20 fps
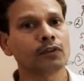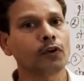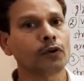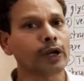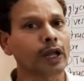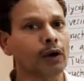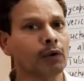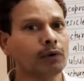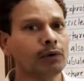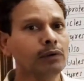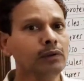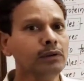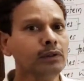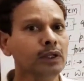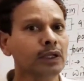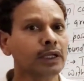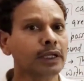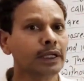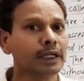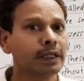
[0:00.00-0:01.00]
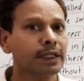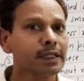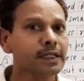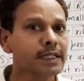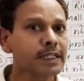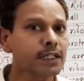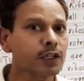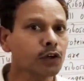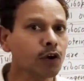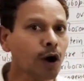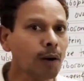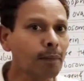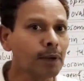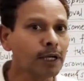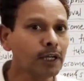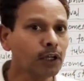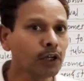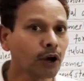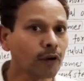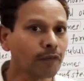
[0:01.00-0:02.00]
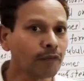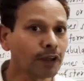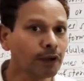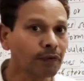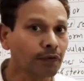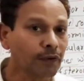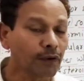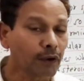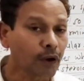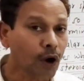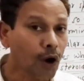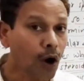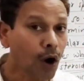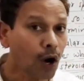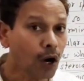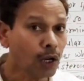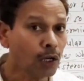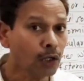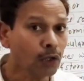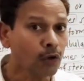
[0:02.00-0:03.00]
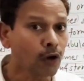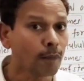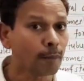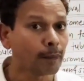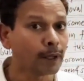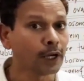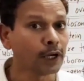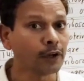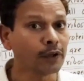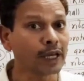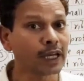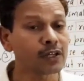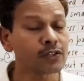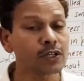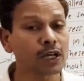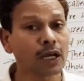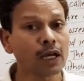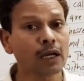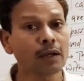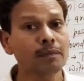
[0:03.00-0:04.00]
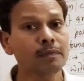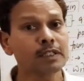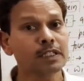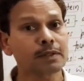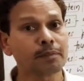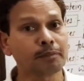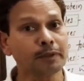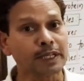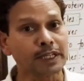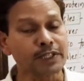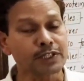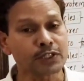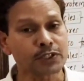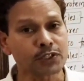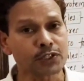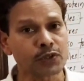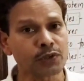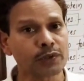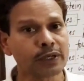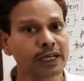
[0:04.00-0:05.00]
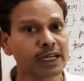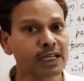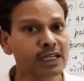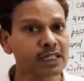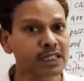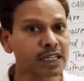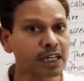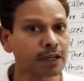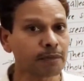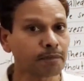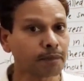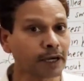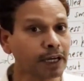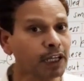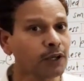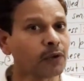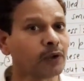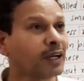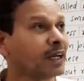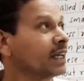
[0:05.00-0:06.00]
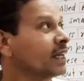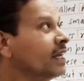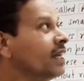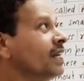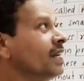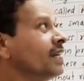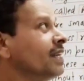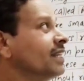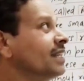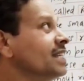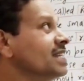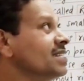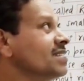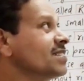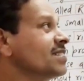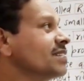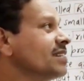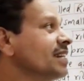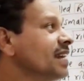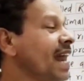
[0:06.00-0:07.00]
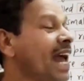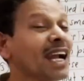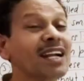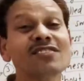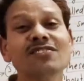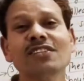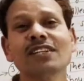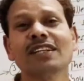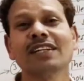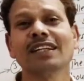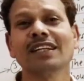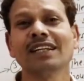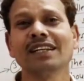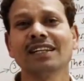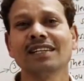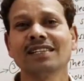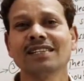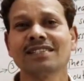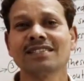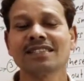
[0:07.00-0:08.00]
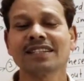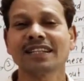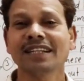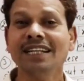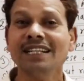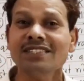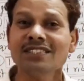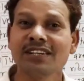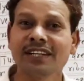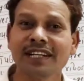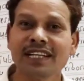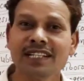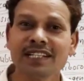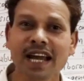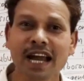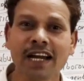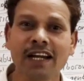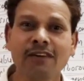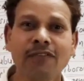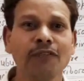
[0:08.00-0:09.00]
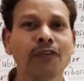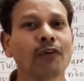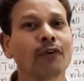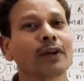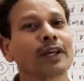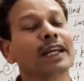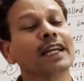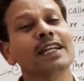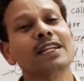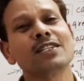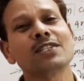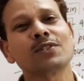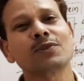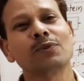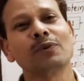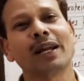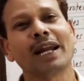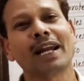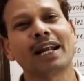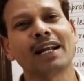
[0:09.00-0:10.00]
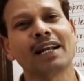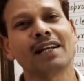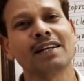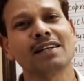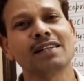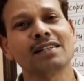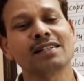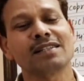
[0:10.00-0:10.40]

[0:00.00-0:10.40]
Note down, this is a common topic for all competitive exams, BSc students, and particularly this lecture is designed for NEET students.